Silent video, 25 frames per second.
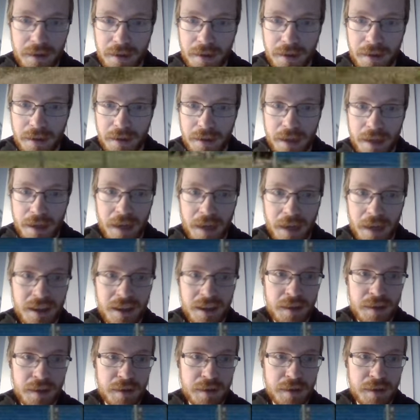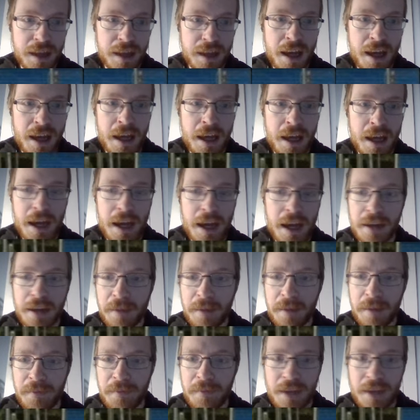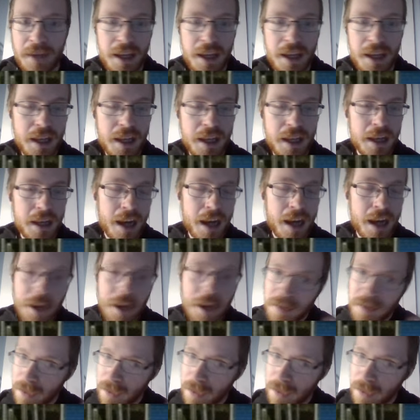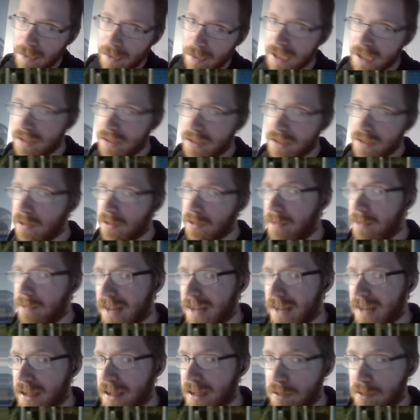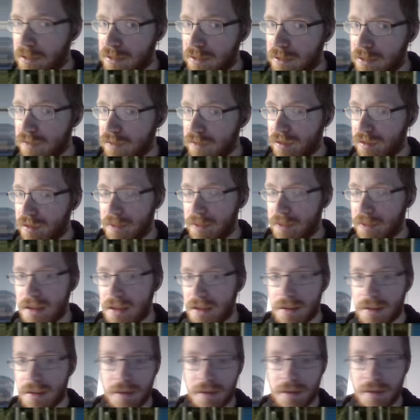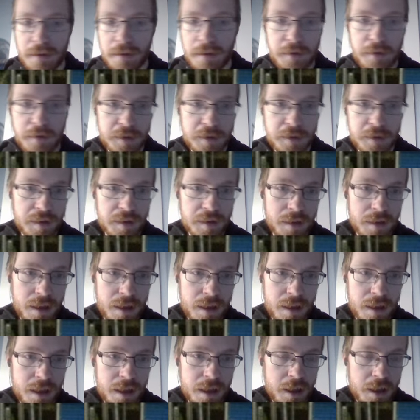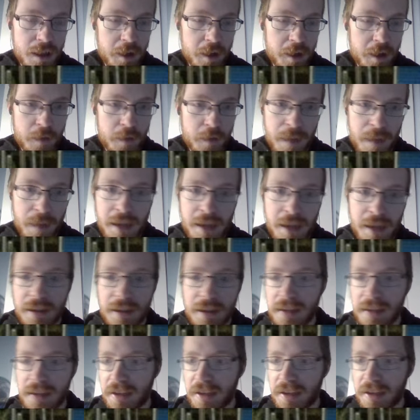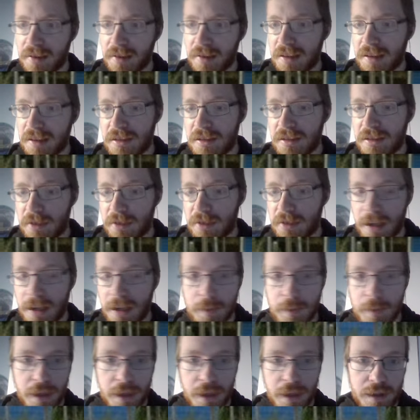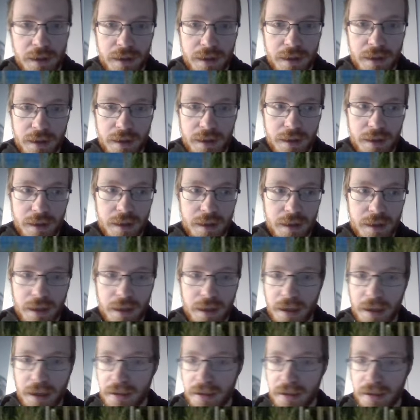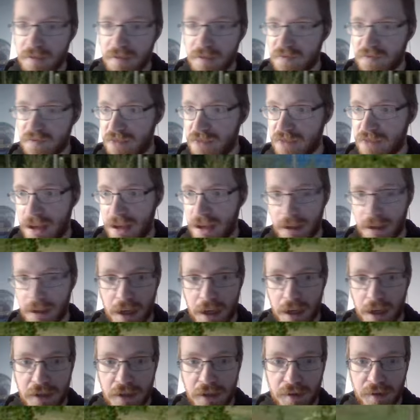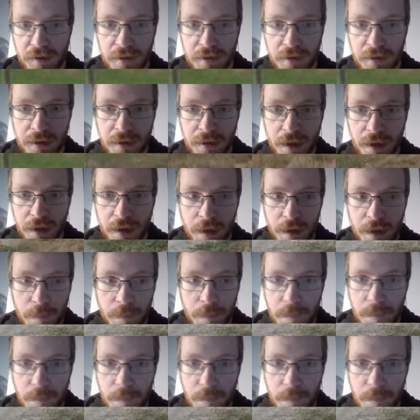And this, yeah, I am. Um, I had it in my mind the metallic roofs being you know towards Romania, like southern Ukraine, but yeah, I just didn't um